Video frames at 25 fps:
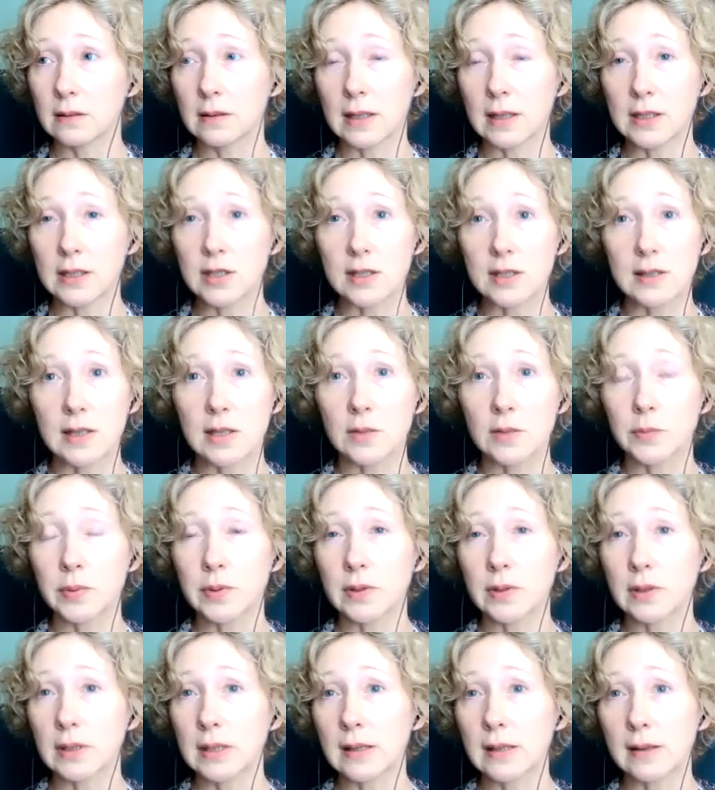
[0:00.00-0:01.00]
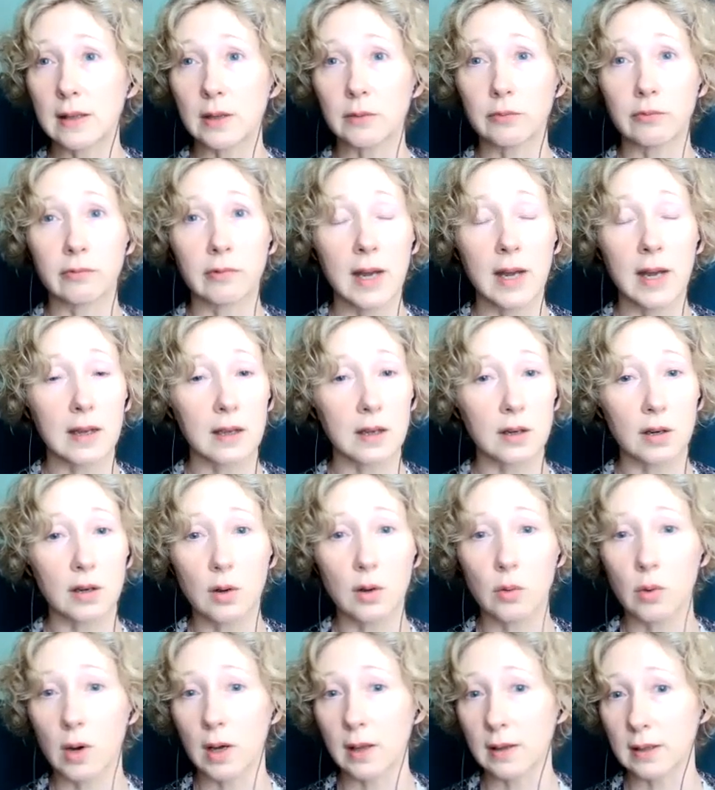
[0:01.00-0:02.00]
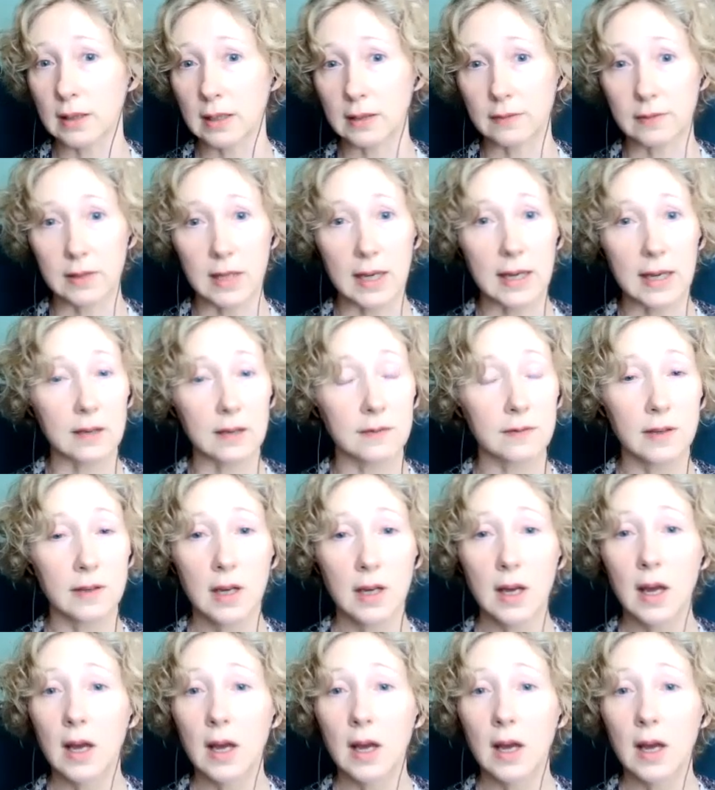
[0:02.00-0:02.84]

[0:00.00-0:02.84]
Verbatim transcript: they just completely wreck your quality of life